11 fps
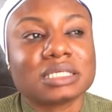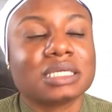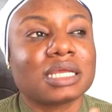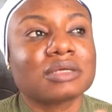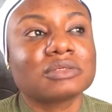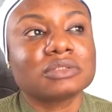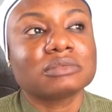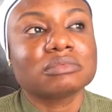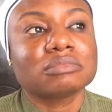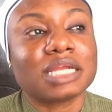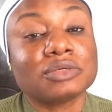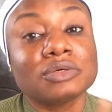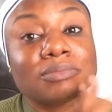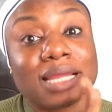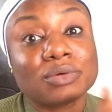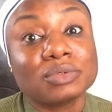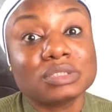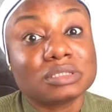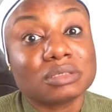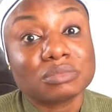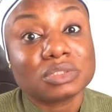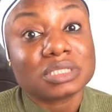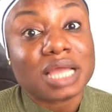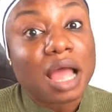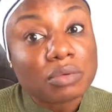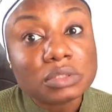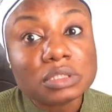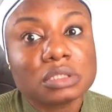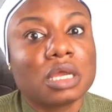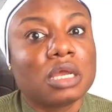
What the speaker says: and my oat is almost out.